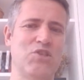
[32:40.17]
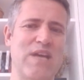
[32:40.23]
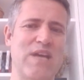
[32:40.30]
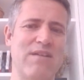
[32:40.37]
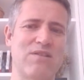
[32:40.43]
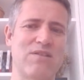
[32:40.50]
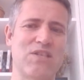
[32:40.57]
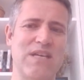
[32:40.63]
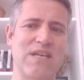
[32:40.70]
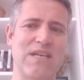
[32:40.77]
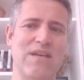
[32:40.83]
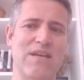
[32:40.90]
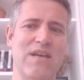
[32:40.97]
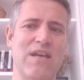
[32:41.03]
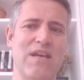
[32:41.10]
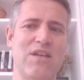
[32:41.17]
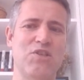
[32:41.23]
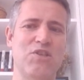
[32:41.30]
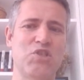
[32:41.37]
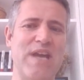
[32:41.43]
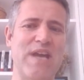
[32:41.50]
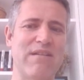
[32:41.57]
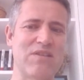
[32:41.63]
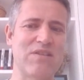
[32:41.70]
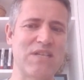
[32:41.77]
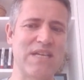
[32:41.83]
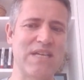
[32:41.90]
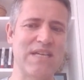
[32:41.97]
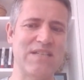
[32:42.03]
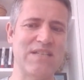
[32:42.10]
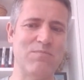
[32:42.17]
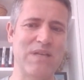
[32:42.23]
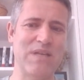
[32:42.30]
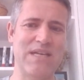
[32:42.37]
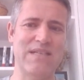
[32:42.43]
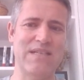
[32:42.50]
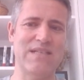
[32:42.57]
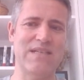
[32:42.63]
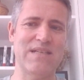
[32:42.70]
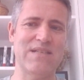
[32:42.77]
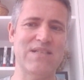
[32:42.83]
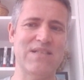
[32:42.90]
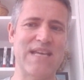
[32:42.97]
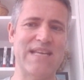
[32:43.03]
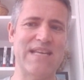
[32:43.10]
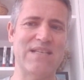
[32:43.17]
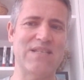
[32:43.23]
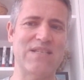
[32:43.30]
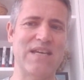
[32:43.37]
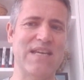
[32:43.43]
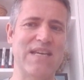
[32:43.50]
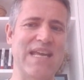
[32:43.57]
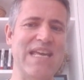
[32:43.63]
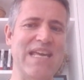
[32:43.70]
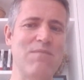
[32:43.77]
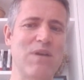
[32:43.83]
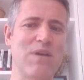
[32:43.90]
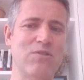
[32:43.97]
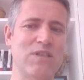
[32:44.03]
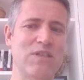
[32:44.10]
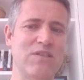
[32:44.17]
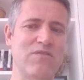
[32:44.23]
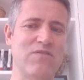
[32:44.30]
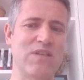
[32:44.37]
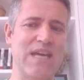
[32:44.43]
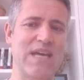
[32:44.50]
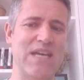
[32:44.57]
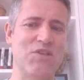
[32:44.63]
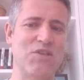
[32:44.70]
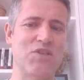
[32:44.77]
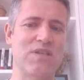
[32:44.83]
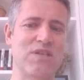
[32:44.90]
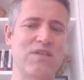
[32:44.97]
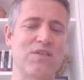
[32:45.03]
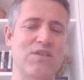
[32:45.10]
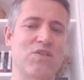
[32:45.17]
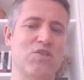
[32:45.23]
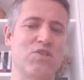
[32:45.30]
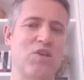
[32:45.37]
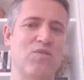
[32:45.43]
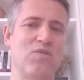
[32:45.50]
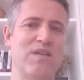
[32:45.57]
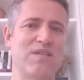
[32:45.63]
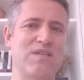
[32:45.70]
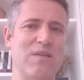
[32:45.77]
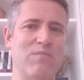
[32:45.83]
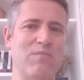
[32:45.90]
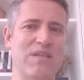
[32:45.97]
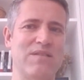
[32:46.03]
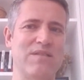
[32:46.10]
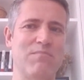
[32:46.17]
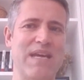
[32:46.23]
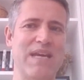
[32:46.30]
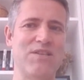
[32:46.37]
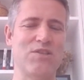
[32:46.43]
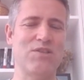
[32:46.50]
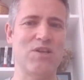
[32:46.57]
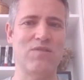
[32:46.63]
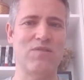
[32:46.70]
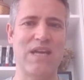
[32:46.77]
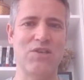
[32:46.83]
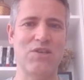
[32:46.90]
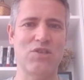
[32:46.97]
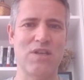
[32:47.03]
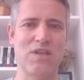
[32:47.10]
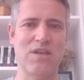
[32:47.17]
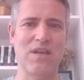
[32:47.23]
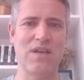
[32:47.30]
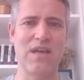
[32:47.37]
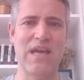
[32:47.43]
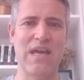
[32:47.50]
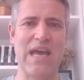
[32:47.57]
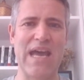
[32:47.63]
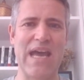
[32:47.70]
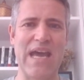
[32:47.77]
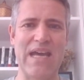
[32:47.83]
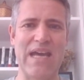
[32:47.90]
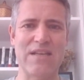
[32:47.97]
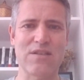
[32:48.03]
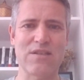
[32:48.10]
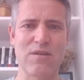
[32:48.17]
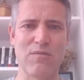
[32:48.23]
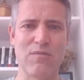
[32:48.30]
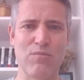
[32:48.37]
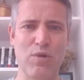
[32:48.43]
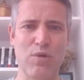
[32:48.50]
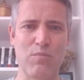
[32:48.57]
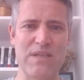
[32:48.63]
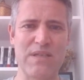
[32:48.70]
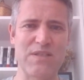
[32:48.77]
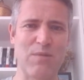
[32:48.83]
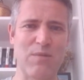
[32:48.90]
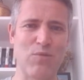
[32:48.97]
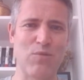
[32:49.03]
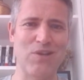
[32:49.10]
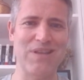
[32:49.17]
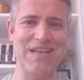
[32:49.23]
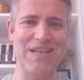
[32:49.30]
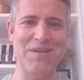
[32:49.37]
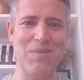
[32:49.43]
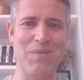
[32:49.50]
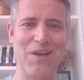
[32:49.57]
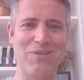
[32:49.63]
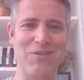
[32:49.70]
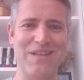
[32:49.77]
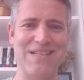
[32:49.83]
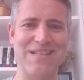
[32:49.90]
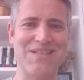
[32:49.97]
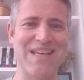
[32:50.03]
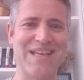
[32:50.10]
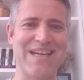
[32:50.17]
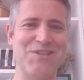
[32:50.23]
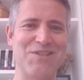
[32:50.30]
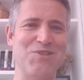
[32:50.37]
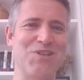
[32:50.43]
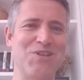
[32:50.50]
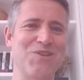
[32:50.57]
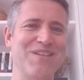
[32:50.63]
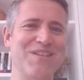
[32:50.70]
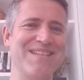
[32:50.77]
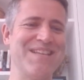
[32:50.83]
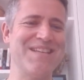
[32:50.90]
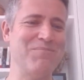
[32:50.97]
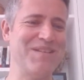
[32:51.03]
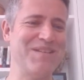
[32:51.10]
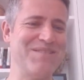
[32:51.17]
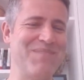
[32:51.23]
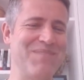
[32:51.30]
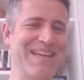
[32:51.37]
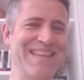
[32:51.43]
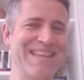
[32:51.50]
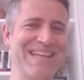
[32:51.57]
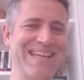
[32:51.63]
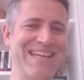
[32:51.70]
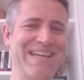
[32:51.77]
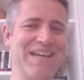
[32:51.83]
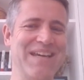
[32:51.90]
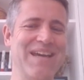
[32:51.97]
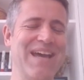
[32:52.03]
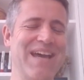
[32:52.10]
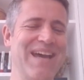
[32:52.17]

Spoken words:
charity, the charity has been sent an email notification to show that somebody's made a donation, and probably somewhere in the email list there to show that somebody's made the